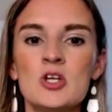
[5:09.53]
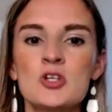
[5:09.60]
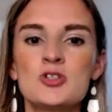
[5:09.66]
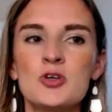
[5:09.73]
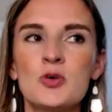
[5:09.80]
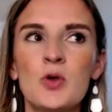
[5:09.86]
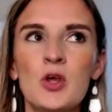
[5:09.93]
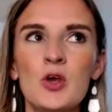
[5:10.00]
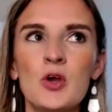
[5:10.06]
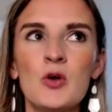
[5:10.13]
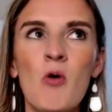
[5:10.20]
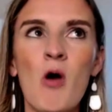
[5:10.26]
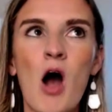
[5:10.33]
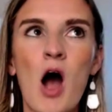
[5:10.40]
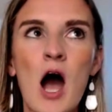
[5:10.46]
Do
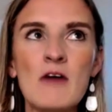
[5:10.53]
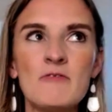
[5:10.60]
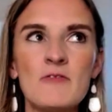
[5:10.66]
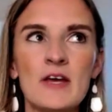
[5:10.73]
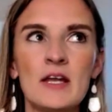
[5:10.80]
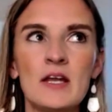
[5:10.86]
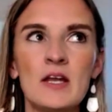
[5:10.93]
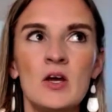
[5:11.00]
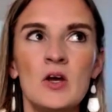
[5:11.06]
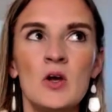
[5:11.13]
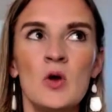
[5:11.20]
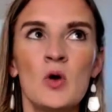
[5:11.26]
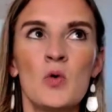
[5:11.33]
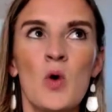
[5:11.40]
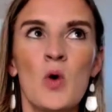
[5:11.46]
you often
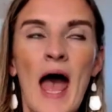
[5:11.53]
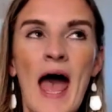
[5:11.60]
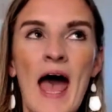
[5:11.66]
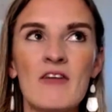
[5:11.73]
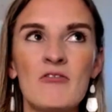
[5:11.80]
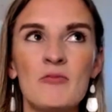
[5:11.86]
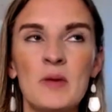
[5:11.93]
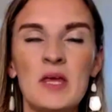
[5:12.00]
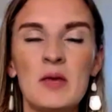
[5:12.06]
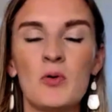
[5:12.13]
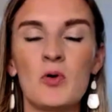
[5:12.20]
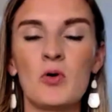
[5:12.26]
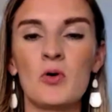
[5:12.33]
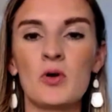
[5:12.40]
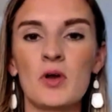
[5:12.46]
have
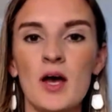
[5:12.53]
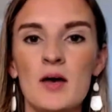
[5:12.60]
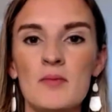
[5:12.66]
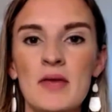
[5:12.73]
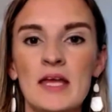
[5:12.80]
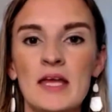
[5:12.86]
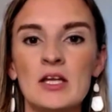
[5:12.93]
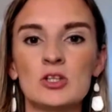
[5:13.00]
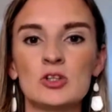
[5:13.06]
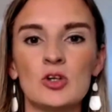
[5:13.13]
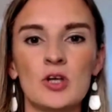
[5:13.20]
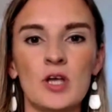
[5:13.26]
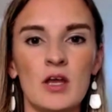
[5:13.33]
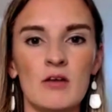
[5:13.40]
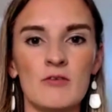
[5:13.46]
people come in
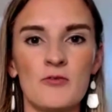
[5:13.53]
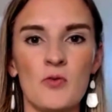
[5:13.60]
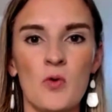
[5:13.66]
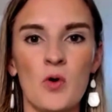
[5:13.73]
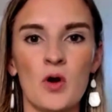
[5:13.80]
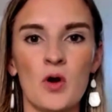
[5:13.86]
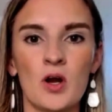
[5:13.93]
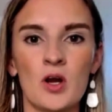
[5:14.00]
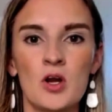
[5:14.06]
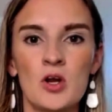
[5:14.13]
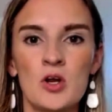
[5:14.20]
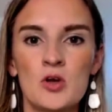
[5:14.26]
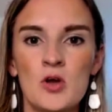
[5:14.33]
looking for